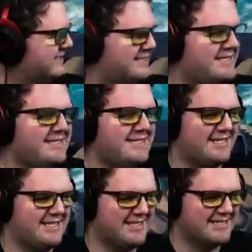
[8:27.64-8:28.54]
Oh!
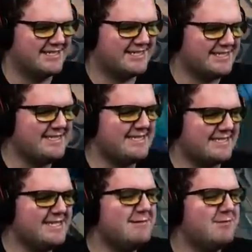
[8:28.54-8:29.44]
So God
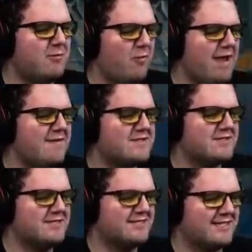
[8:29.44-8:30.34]
damn, the waves are
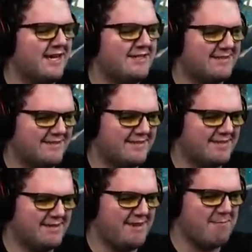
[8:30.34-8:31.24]
just, God,
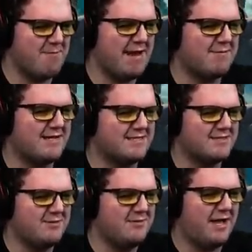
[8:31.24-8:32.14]
they make my
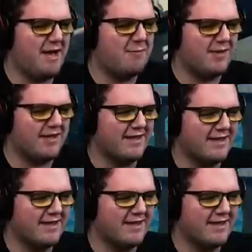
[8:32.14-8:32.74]
soul happy.